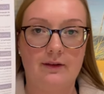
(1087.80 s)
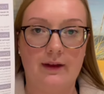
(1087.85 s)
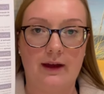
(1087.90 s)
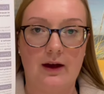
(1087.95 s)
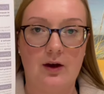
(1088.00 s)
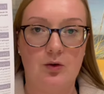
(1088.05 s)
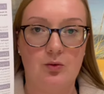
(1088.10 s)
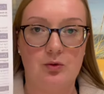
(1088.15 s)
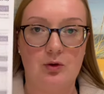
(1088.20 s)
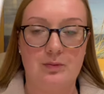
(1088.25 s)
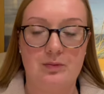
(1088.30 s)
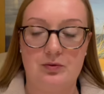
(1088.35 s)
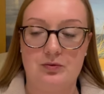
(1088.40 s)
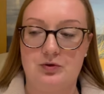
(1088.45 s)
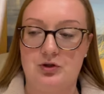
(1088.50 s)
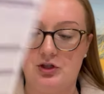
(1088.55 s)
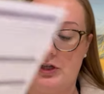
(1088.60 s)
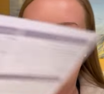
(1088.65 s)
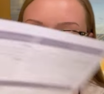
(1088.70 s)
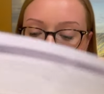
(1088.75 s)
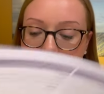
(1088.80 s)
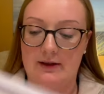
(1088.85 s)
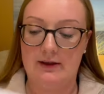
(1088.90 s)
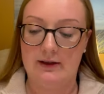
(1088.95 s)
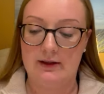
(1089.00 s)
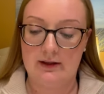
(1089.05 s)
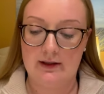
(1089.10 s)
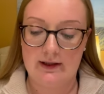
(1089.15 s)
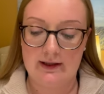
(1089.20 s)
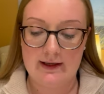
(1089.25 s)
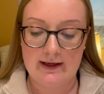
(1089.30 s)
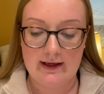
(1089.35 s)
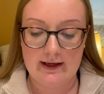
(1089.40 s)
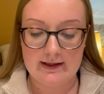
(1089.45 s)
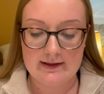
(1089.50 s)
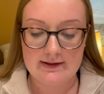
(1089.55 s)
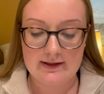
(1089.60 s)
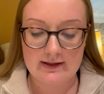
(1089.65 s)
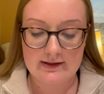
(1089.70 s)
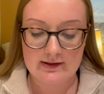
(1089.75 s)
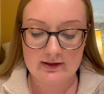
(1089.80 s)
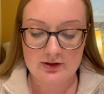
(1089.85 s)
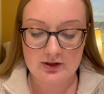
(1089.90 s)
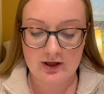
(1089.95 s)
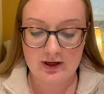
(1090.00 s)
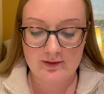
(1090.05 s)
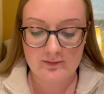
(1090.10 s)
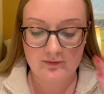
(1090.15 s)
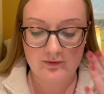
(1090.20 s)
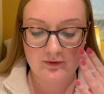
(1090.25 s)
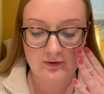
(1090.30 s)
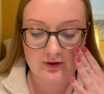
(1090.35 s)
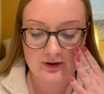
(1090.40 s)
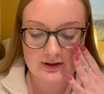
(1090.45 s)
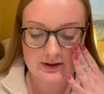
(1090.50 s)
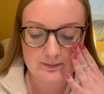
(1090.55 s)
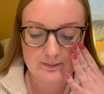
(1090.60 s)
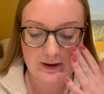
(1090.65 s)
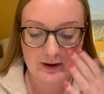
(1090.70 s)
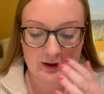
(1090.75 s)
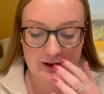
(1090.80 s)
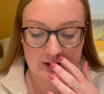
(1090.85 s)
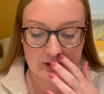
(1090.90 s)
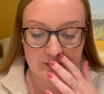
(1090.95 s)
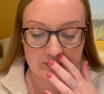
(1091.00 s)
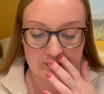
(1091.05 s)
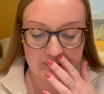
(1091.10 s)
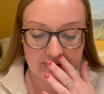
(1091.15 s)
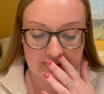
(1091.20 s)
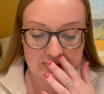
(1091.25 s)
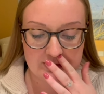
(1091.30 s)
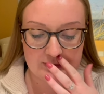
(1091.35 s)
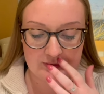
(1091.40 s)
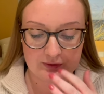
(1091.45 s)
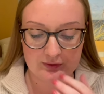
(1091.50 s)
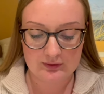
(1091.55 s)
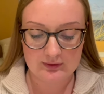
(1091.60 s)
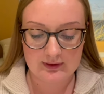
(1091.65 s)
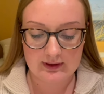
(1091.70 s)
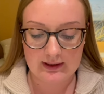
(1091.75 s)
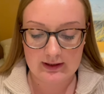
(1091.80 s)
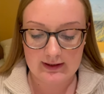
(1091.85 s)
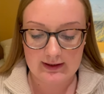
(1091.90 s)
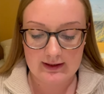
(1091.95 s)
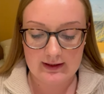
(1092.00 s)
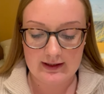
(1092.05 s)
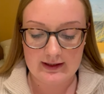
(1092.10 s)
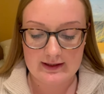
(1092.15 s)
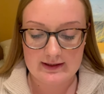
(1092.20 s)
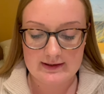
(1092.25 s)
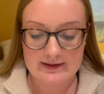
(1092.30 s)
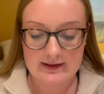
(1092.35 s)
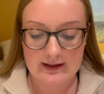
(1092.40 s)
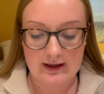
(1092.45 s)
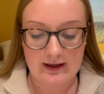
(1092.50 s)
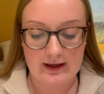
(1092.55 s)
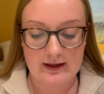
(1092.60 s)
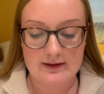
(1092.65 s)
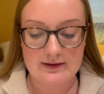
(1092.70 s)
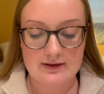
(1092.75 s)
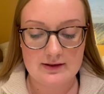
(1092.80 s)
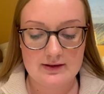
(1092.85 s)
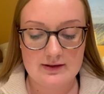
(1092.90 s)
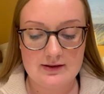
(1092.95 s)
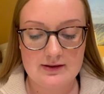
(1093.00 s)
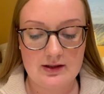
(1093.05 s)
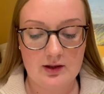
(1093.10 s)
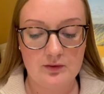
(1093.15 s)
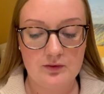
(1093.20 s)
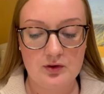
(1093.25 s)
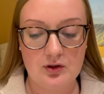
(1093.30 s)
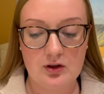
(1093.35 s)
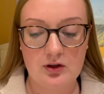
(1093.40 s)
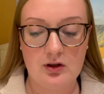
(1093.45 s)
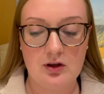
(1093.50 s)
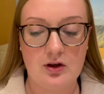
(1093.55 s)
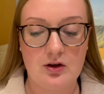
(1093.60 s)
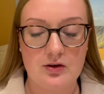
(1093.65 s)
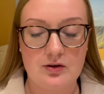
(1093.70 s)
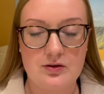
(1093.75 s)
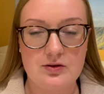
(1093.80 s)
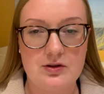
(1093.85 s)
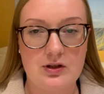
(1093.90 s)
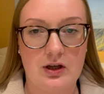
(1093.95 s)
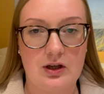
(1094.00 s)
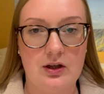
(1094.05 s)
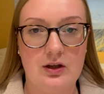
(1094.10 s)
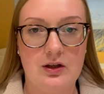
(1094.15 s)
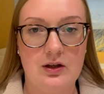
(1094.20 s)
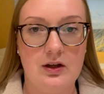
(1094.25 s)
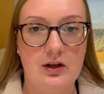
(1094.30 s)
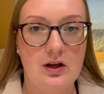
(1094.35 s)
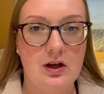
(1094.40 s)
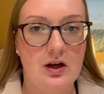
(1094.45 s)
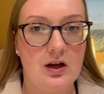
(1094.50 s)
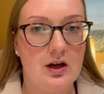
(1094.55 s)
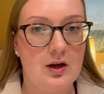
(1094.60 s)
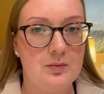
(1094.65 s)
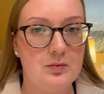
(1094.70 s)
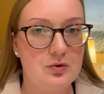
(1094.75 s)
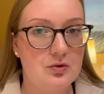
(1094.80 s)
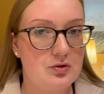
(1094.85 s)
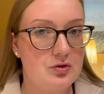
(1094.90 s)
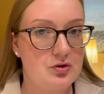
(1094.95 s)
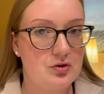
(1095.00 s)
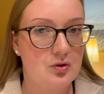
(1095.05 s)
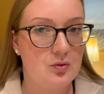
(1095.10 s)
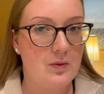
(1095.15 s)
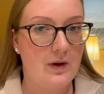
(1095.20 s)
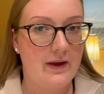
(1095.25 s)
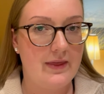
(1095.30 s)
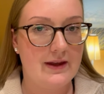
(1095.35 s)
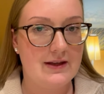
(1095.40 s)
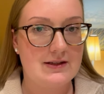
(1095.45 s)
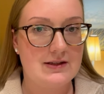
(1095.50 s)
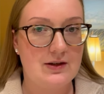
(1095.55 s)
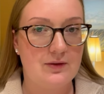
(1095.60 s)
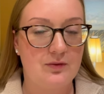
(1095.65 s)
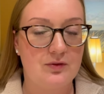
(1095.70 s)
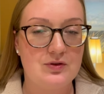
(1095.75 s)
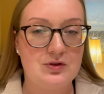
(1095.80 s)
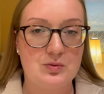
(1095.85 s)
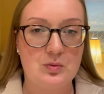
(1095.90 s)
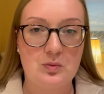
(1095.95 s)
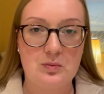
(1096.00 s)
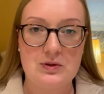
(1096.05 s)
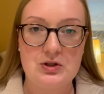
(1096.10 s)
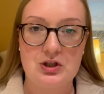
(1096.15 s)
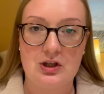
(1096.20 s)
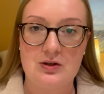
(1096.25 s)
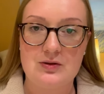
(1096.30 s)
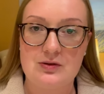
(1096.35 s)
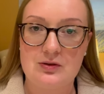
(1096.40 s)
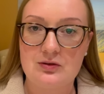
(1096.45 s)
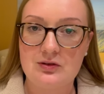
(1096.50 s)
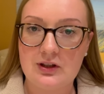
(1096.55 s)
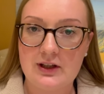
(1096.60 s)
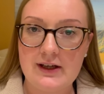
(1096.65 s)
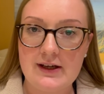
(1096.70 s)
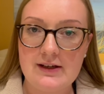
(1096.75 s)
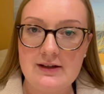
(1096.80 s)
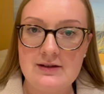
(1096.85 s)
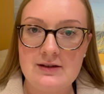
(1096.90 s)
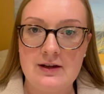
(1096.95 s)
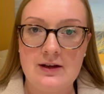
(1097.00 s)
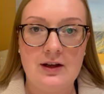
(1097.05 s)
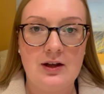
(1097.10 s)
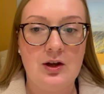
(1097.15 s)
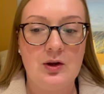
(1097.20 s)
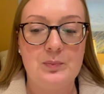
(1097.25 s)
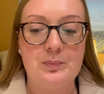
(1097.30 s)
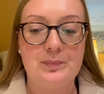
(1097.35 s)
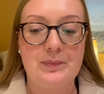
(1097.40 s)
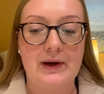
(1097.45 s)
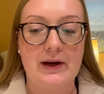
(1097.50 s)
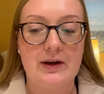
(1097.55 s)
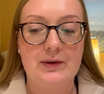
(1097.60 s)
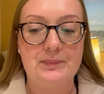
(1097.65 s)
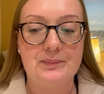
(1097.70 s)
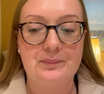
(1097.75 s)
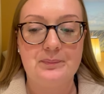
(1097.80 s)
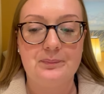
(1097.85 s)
our all aboard sheet, it says the time for the Buckingham restaurant is at 7 o'clock. So I'm not sure why that's different to what we chose online, but